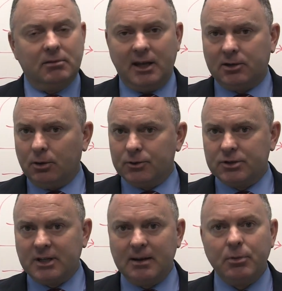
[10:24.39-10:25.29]
They told us
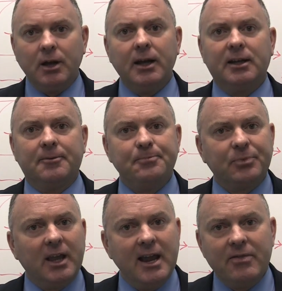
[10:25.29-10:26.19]
the same thing.
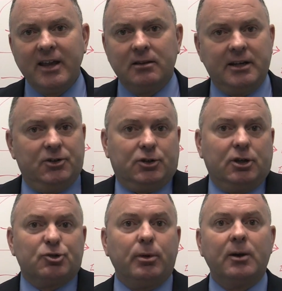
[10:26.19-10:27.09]
And they just
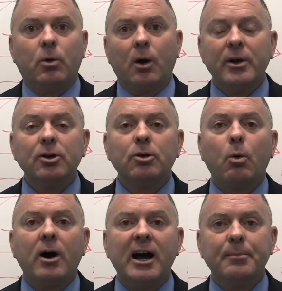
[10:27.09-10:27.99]
couldn't explain why. We don't
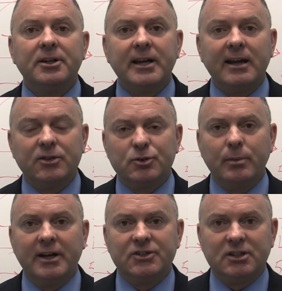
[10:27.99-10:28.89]
know why, but take this
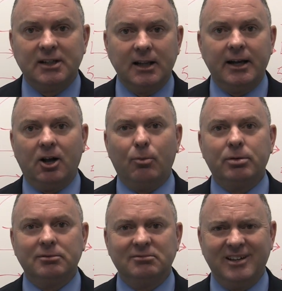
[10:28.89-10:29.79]
medicine, it'll help.
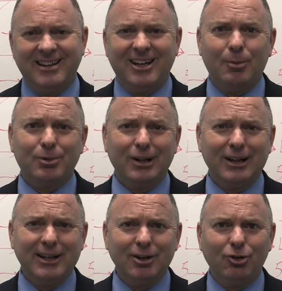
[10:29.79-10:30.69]
Man, it helped a
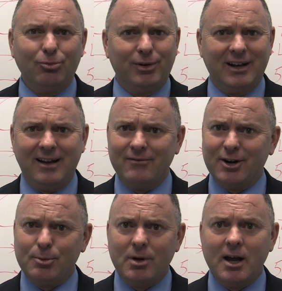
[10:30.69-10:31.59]
little, but not
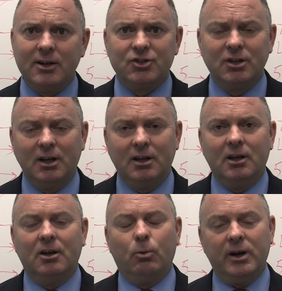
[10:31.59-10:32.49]
very much.
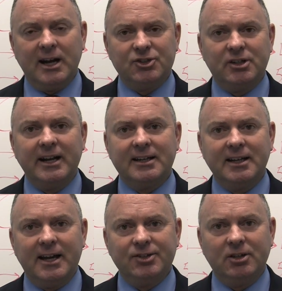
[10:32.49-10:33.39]
We got genetic
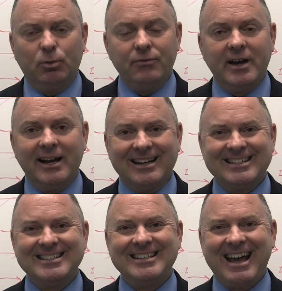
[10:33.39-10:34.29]
testing, and we found out
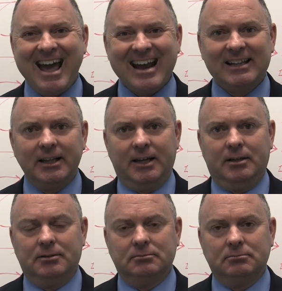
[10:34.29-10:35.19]
exactly
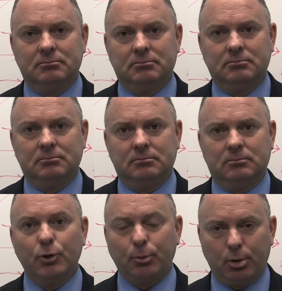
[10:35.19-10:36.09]

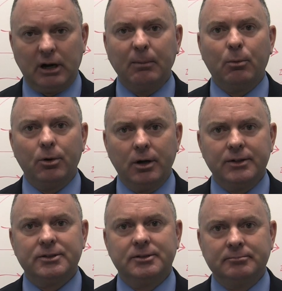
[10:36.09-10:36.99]
what the problem
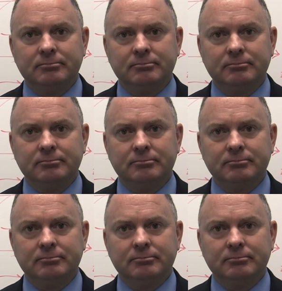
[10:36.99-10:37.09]
was.